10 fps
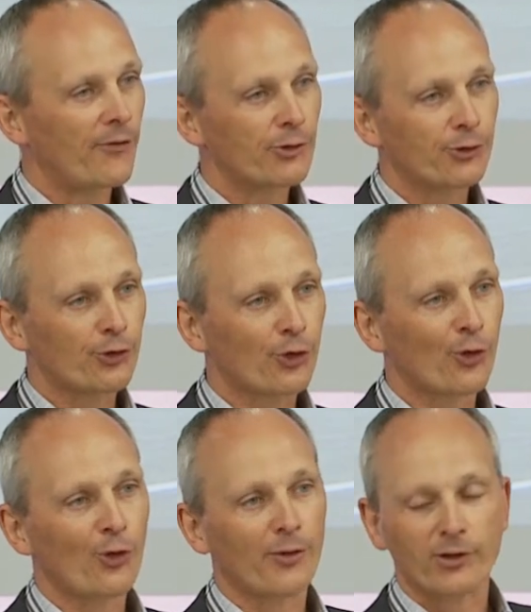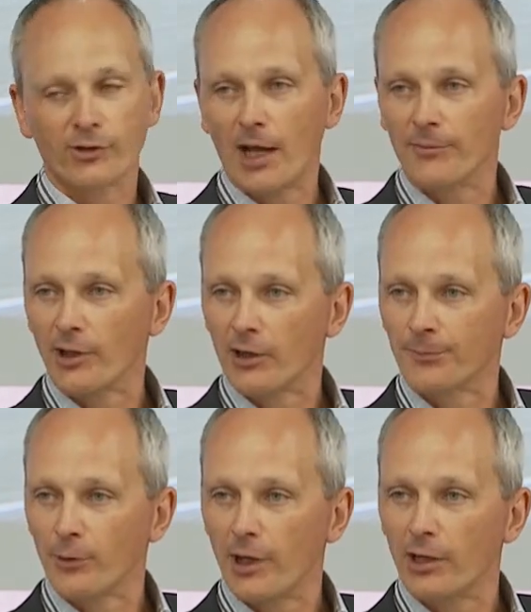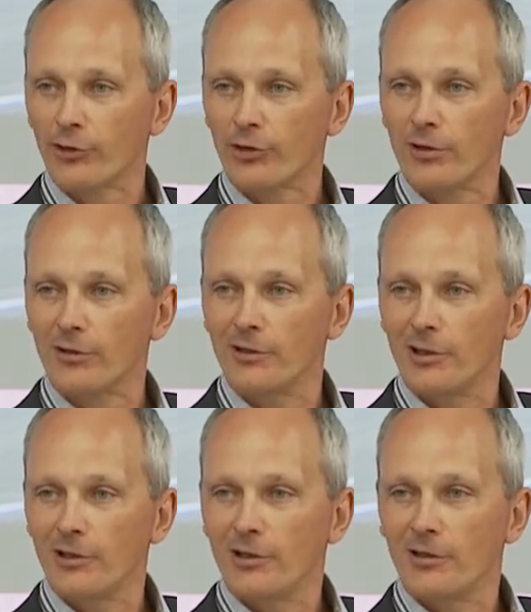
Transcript: If it's true, the times are exponential,